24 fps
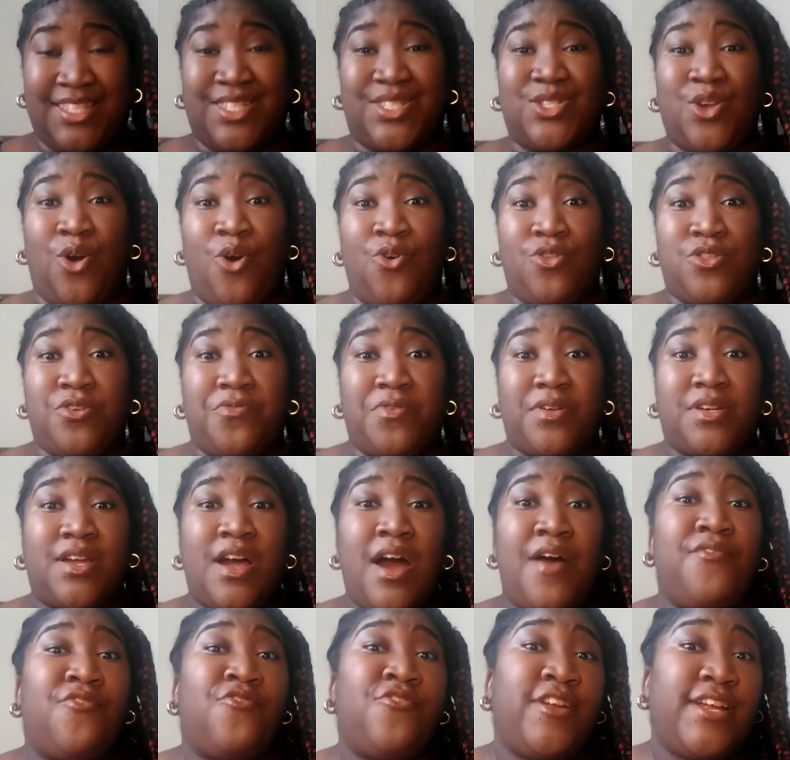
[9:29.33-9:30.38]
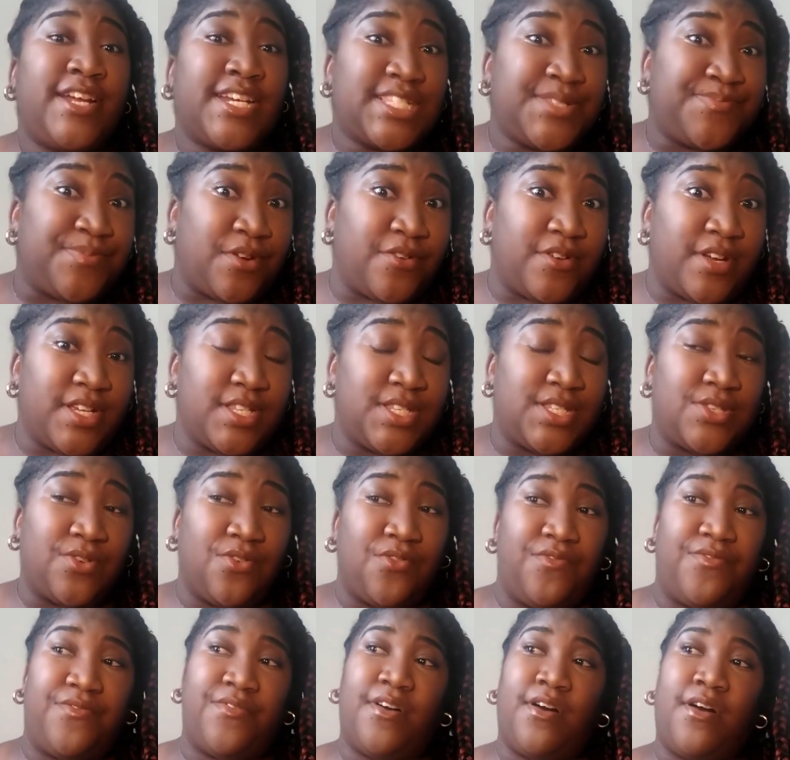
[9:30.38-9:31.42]
So the recovery experience
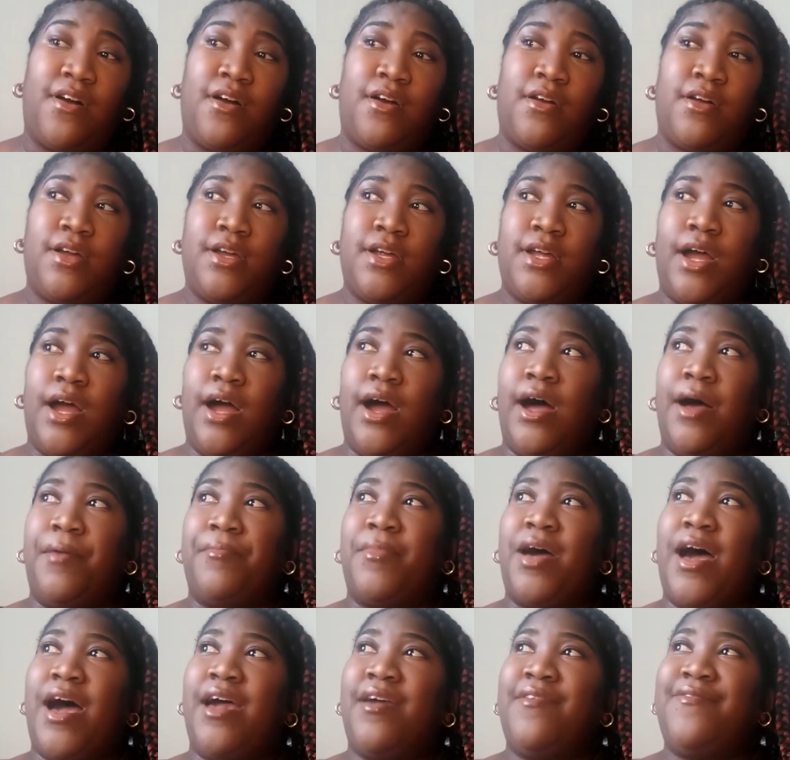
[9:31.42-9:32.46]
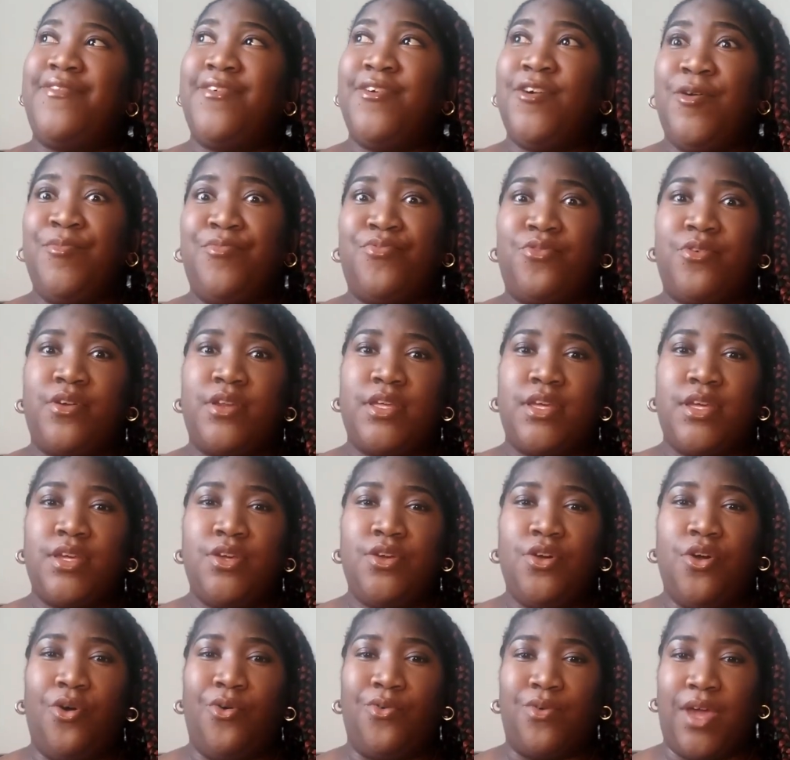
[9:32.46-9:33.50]
so far, I feel
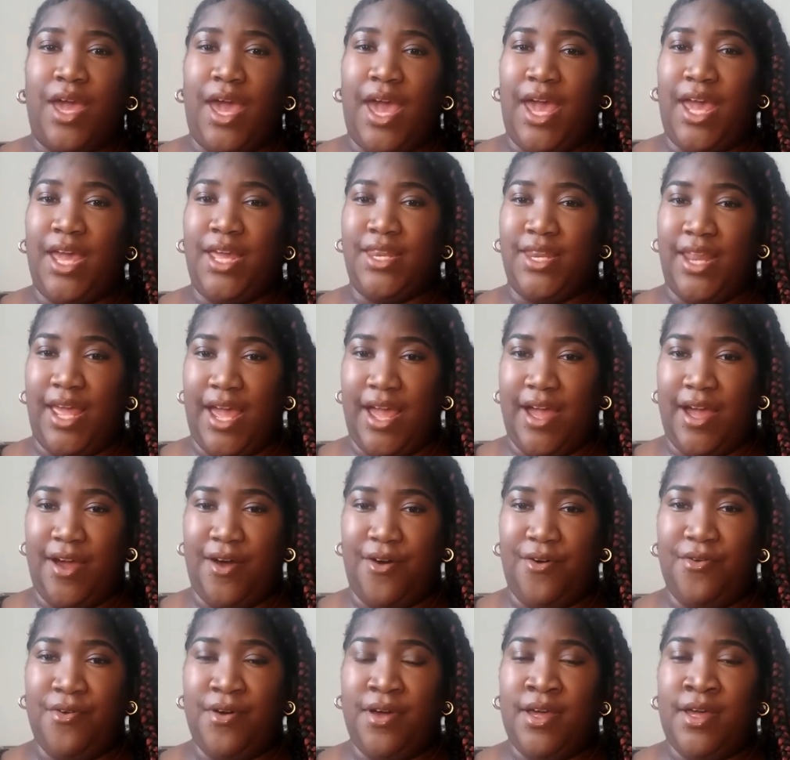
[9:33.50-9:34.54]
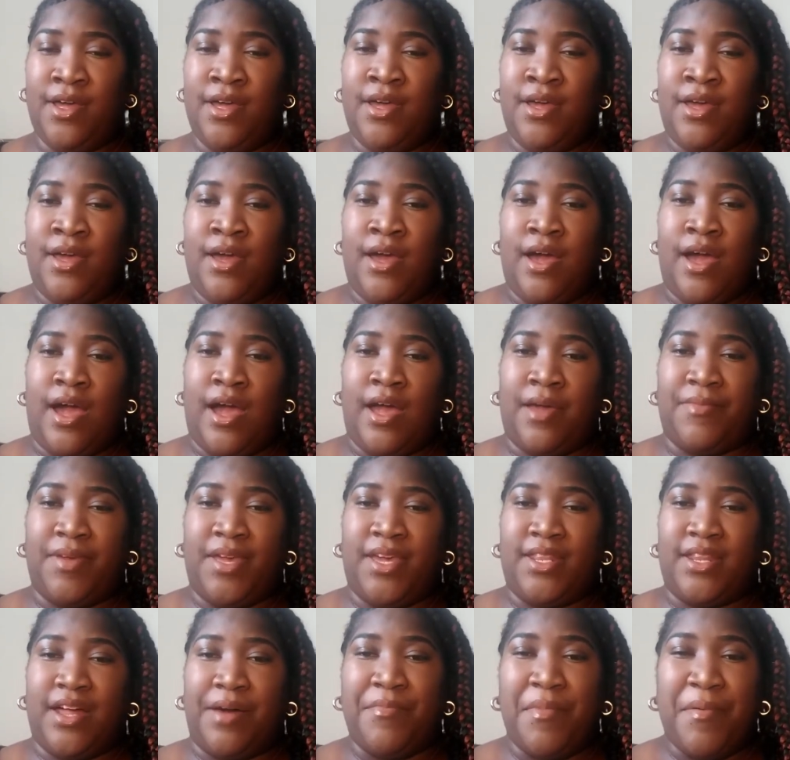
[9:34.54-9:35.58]
pretty okay now. I
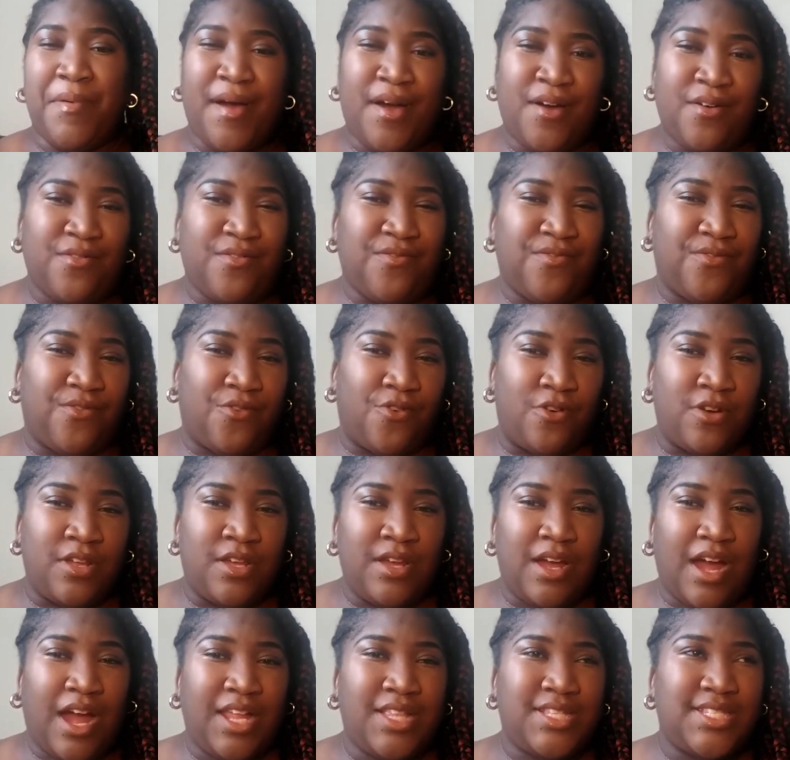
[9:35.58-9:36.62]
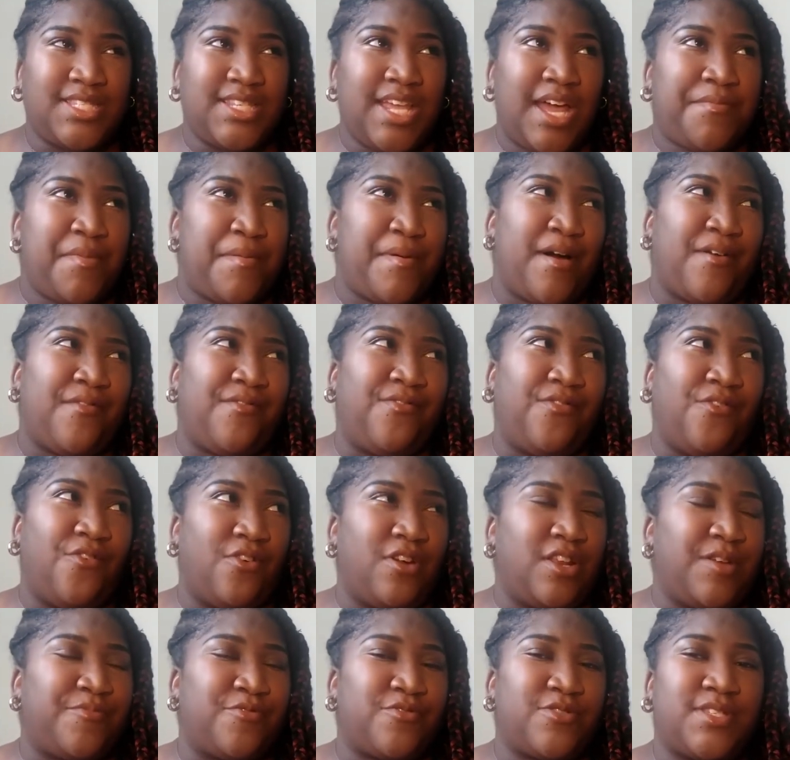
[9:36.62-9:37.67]
mean, I'd say I'm about
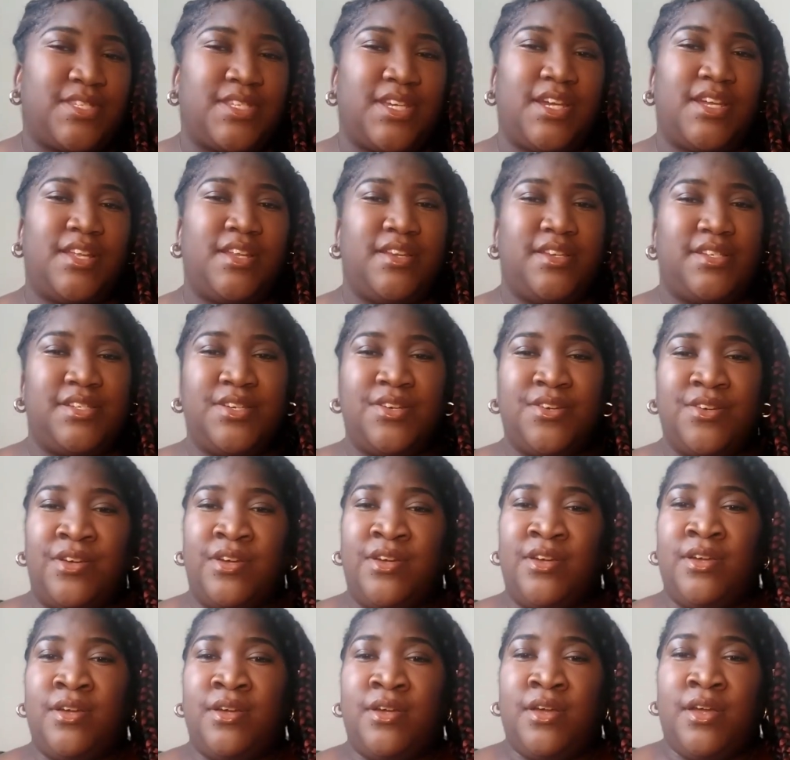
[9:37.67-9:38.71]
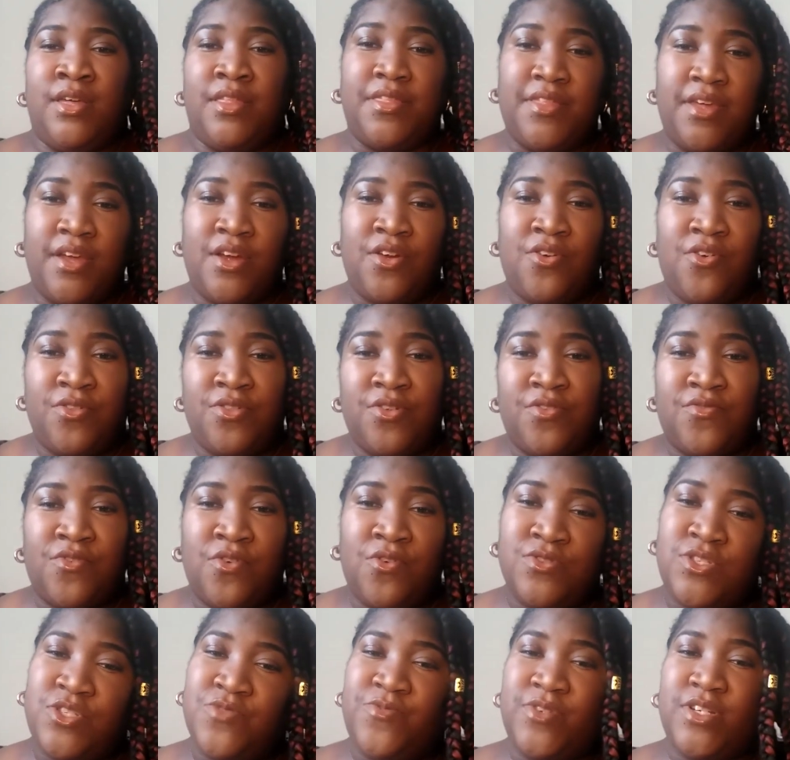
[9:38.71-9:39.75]
40% there on the
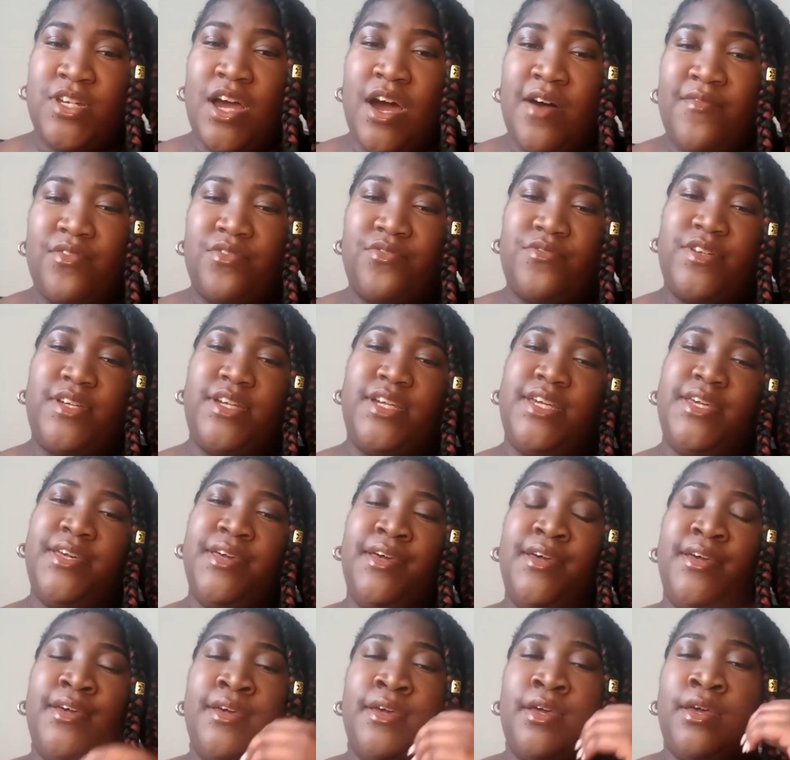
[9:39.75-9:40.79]
road to recovery.